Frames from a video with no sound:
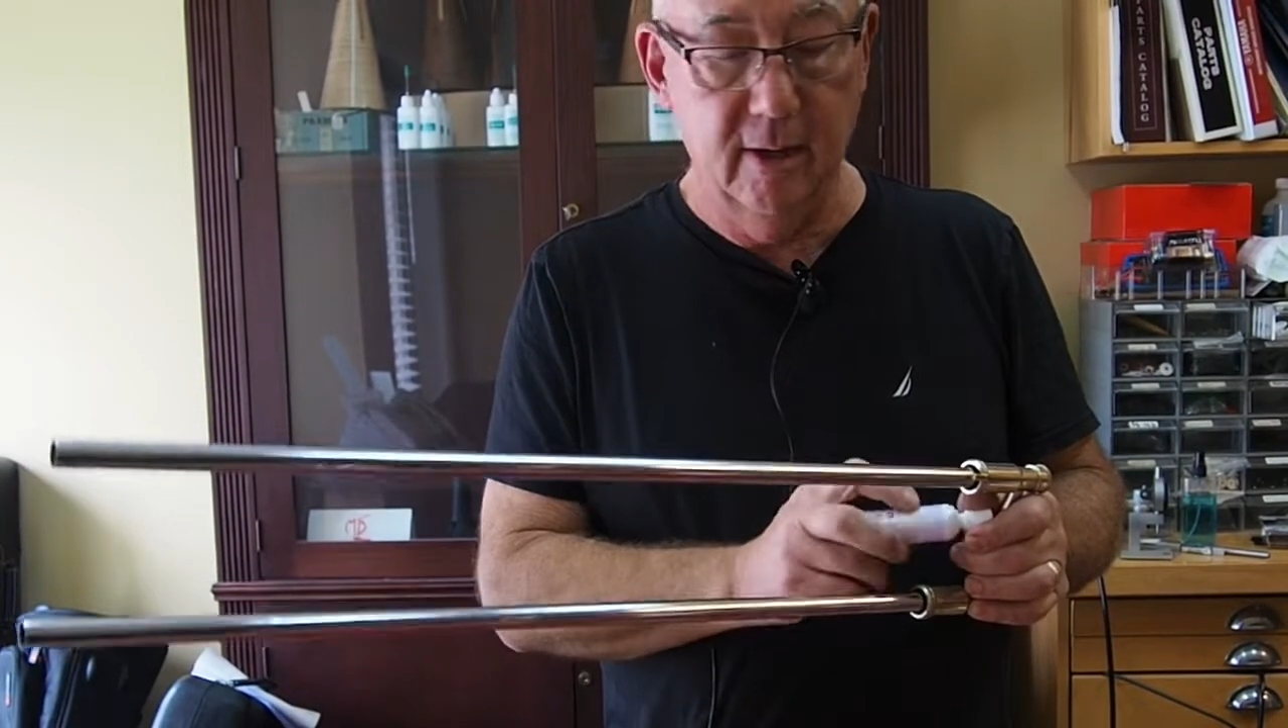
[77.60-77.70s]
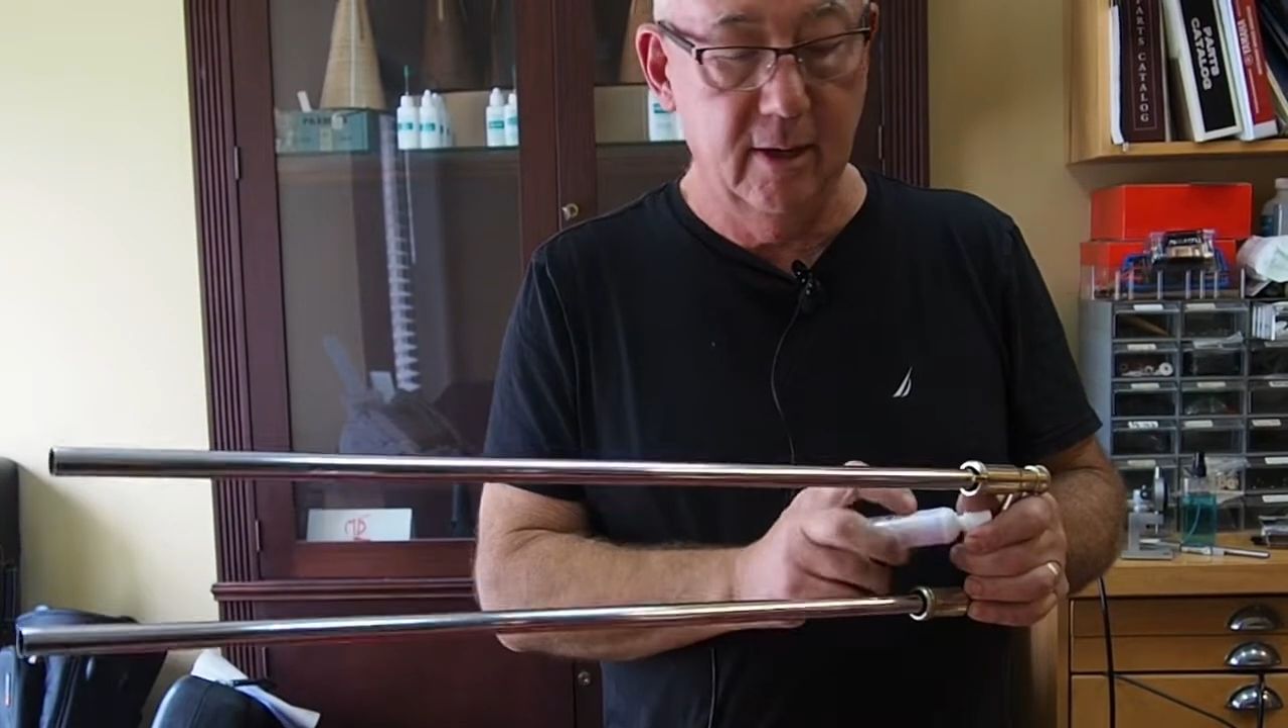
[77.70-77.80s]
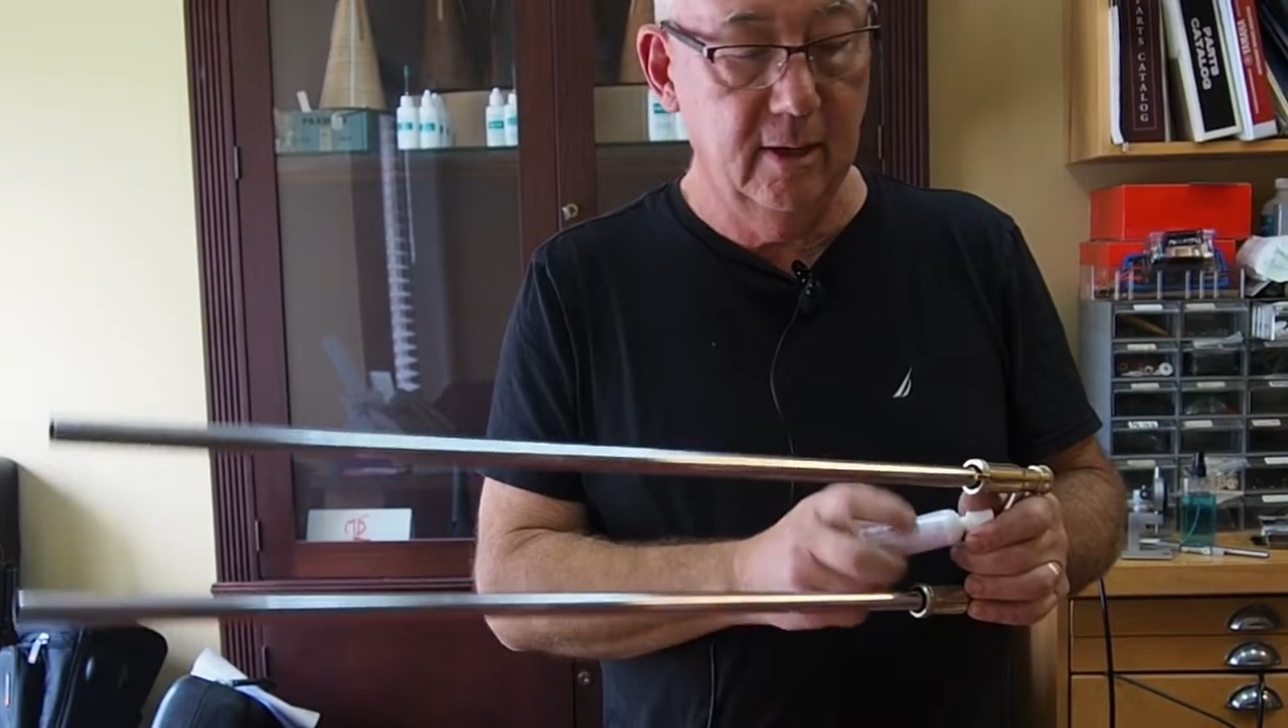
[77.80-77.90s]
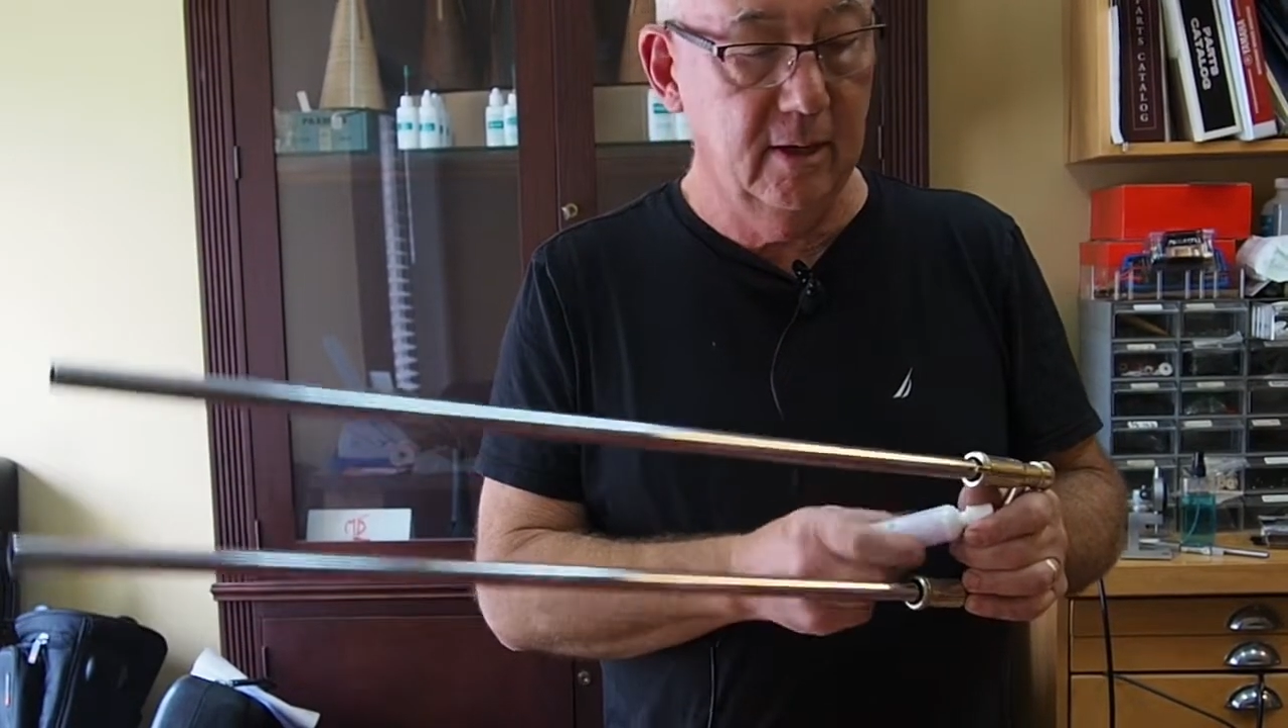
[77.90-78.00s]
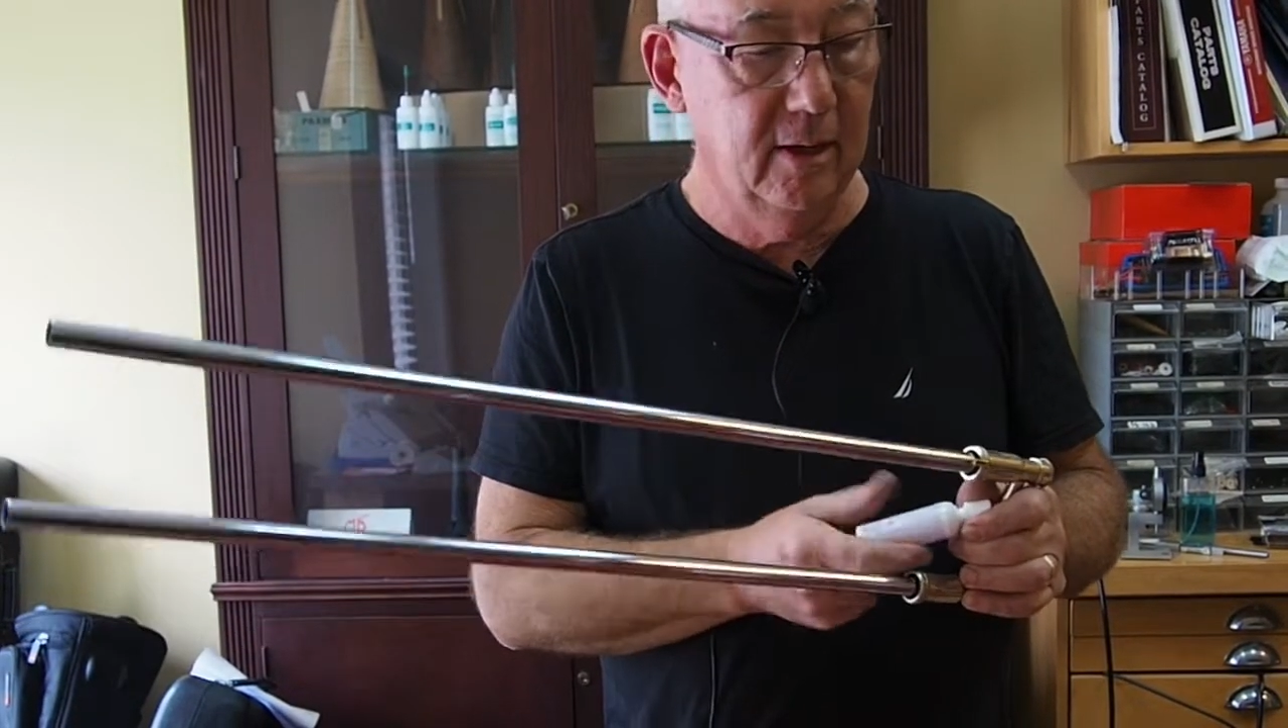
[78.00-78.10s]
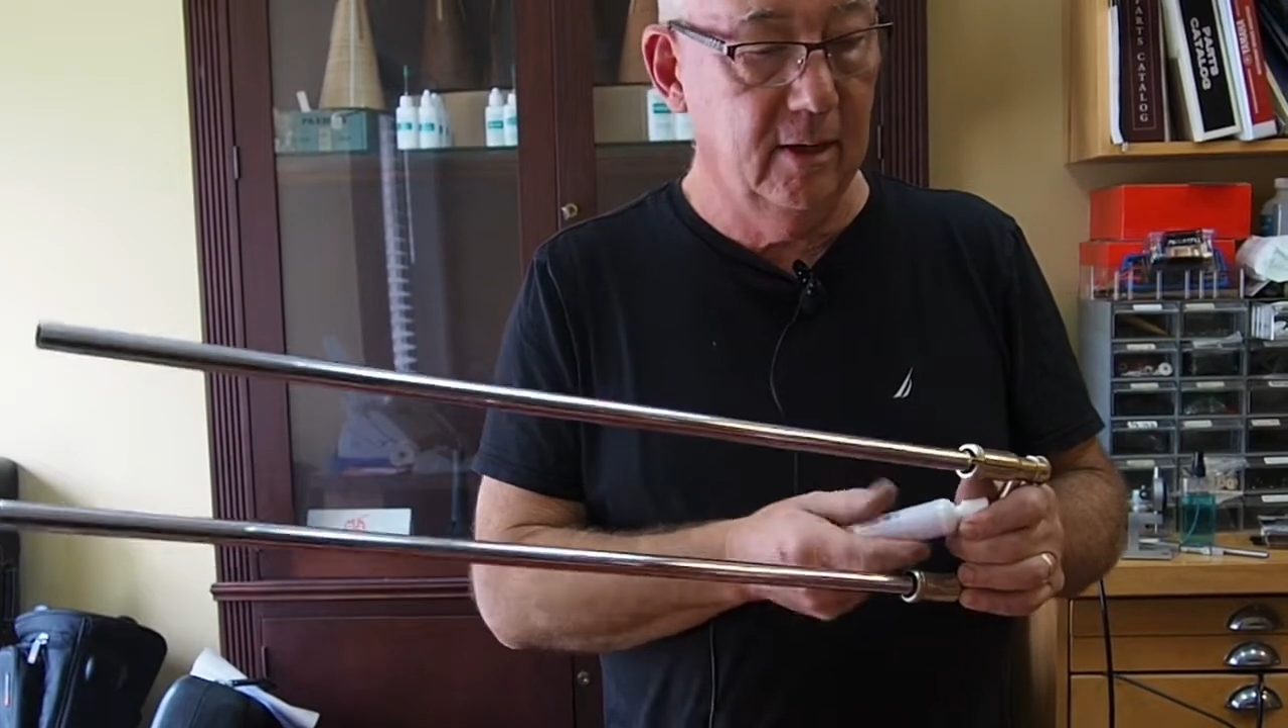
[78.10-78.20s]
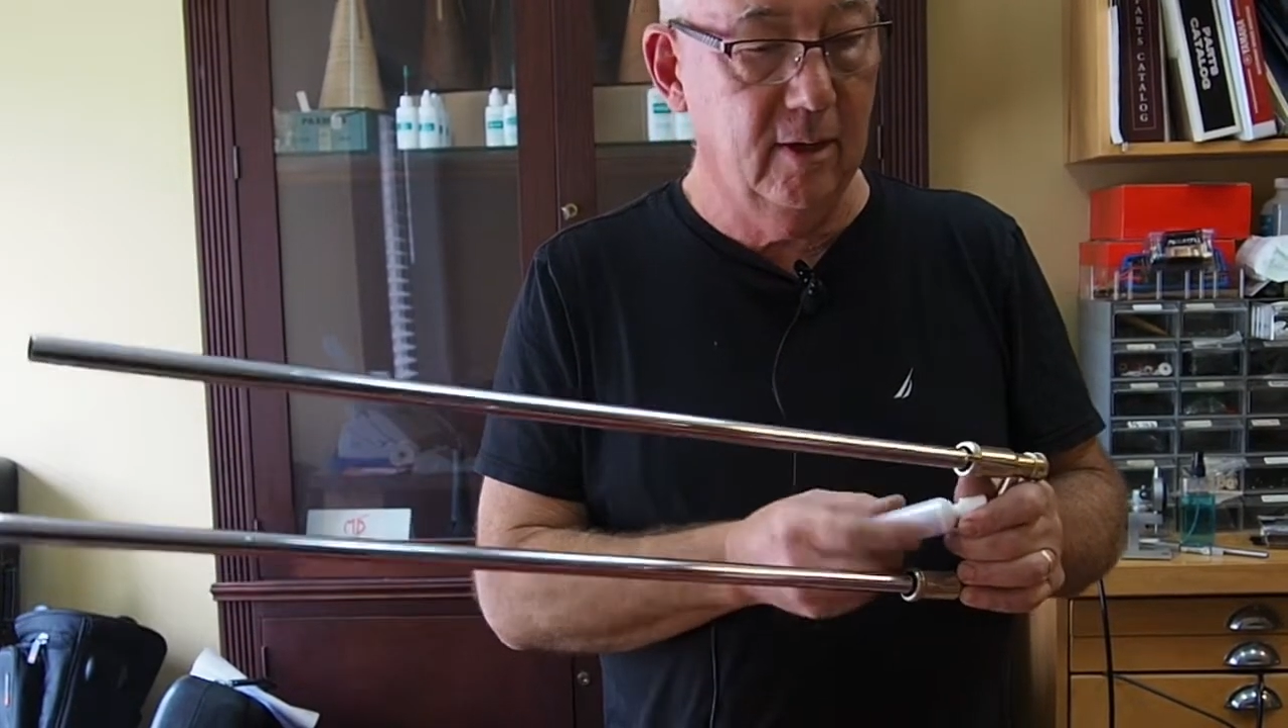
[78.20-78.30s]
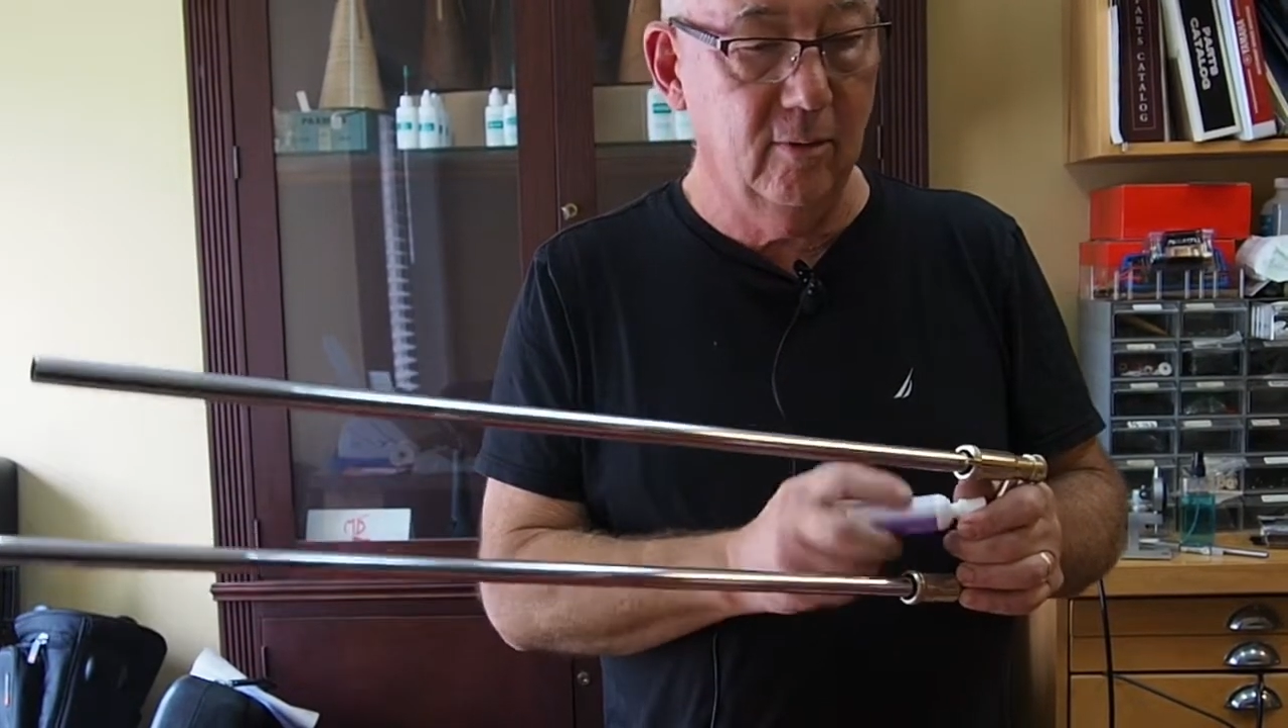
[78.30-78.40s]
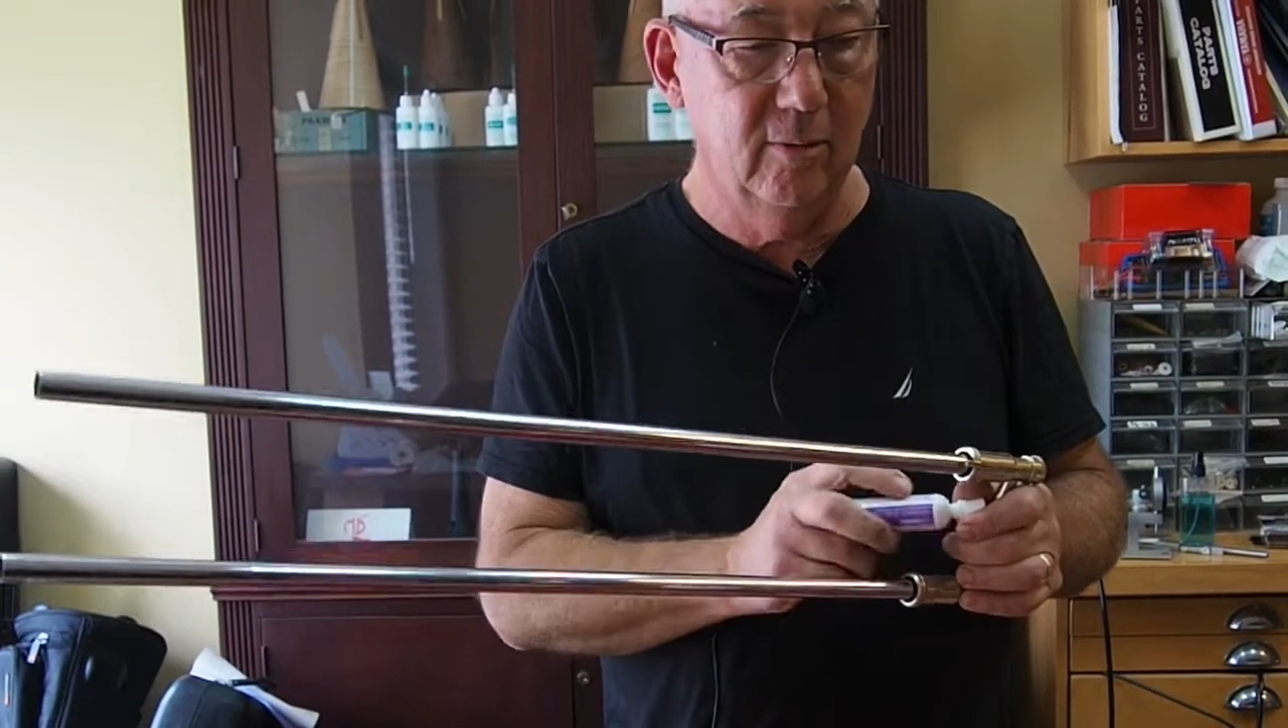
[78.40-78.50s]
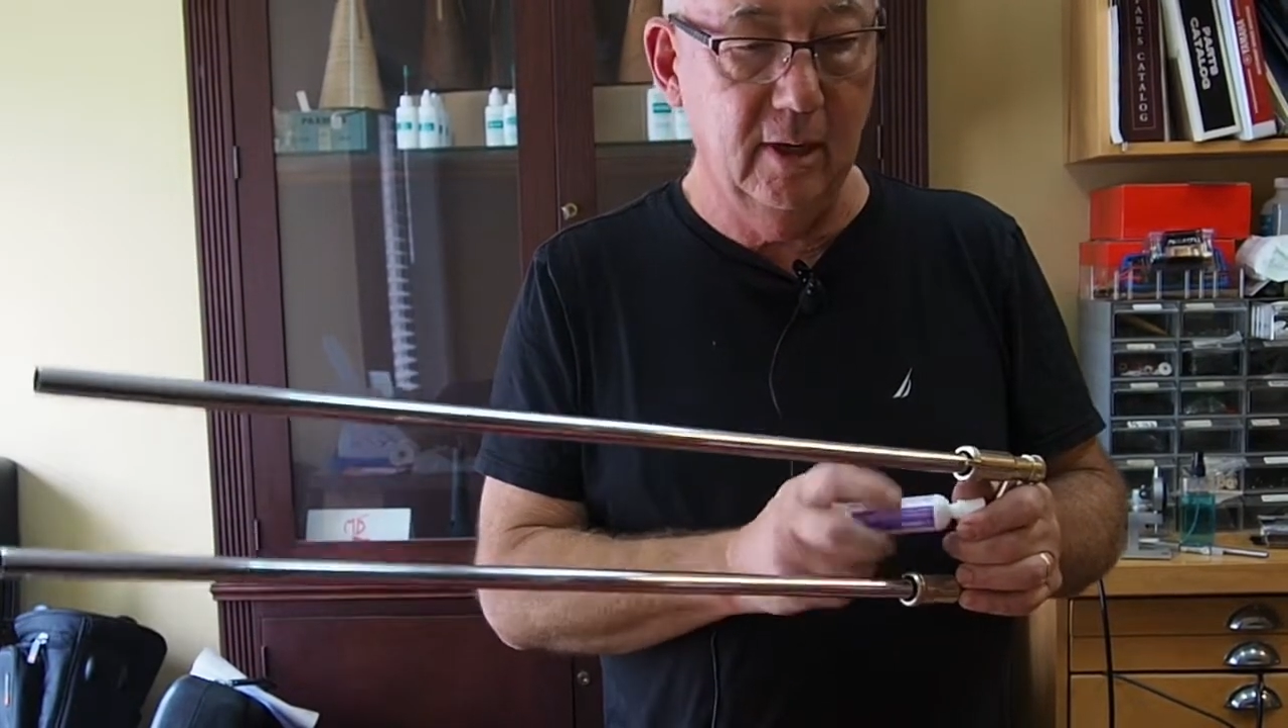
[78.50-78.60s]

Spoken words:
And you don't